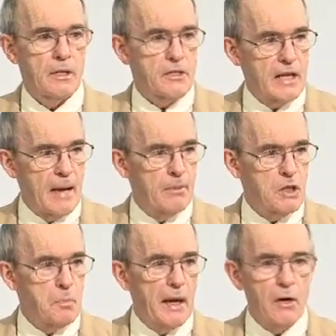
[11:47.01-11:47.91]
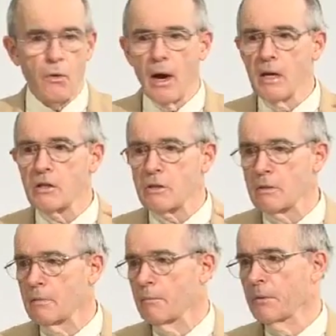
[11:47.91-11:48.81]
Established by
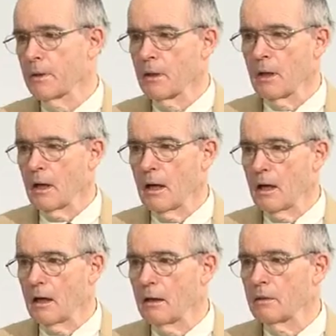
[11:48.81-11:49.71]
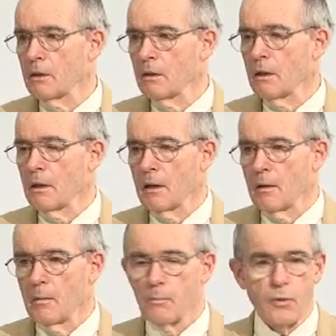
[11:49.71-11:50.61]
Christ, uh,
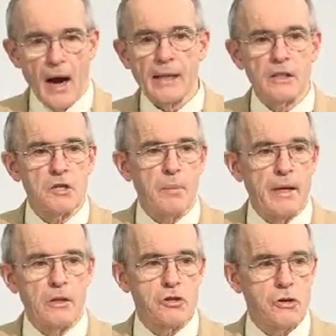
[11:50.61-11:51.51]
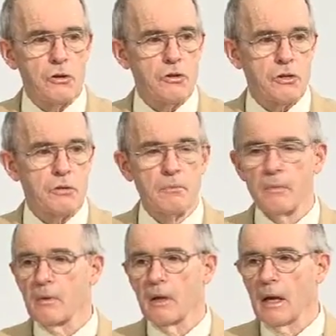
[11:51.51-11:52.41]
practiced by the church,
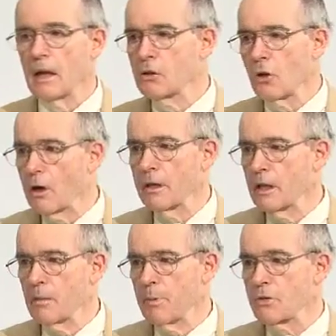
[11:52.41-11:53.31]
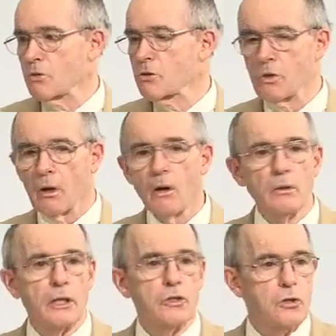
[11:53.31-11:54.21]
and taught in the epistles. There are
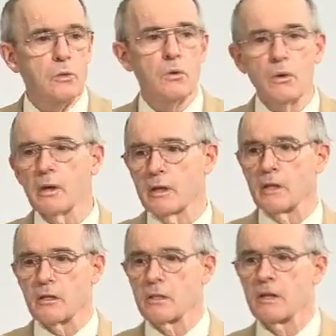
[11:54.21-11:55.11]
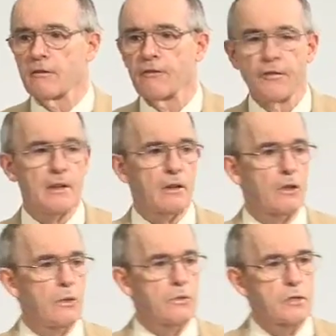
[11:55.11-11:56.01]
only two ordinances that
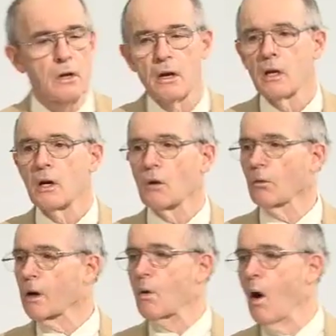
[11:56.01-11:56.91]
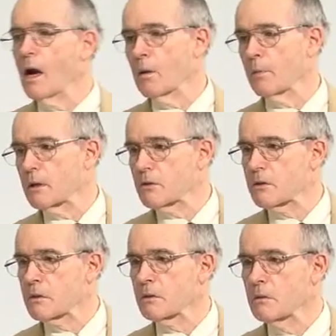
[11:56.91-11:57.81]
fit those
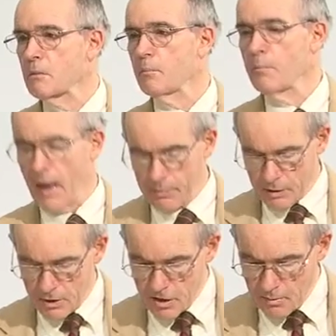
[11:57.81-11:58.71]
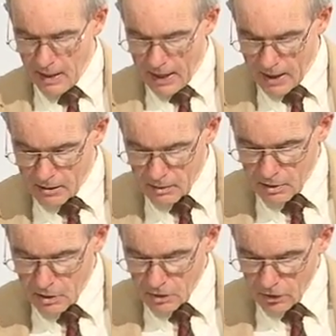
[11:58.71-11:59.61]
requirements baptism and
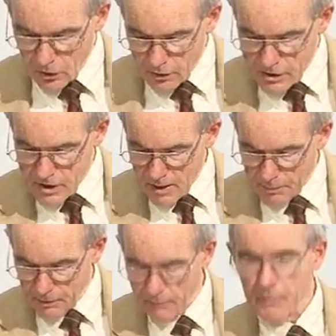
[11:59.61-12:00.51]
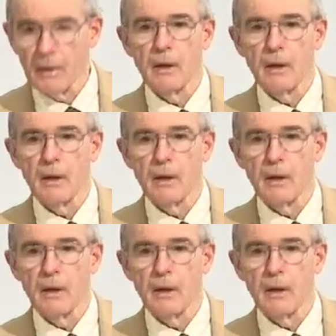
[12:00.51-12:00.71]
the Lord's Supper.